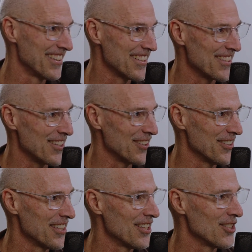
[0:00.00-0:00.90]

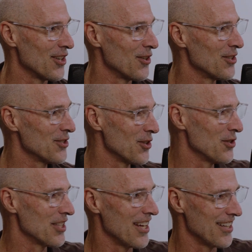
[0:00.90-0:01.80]
So
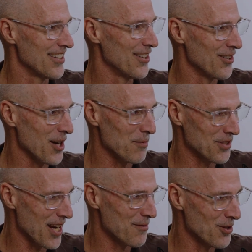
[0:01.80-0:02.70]
you said, a couple
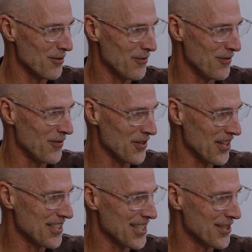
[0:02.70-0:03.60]
times you felt
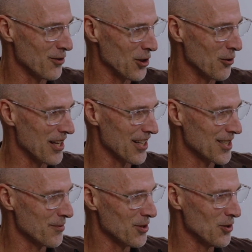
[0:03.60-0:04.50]
that sense of regret, like
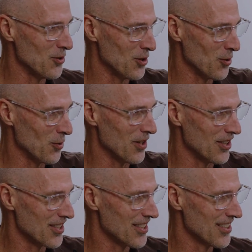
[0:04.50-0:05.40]
someone used your
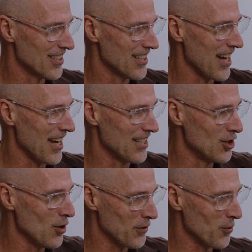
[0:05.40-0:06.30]
words.
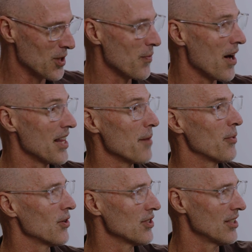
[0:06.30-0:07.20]
Did you have to respond to that
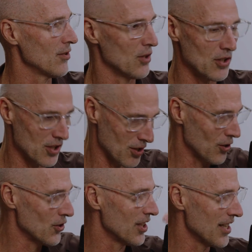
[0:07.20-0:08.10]
person, or you just
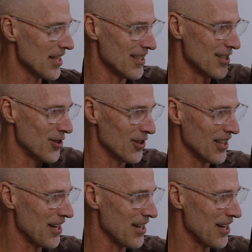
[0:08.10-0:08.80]
learned the lesson internally?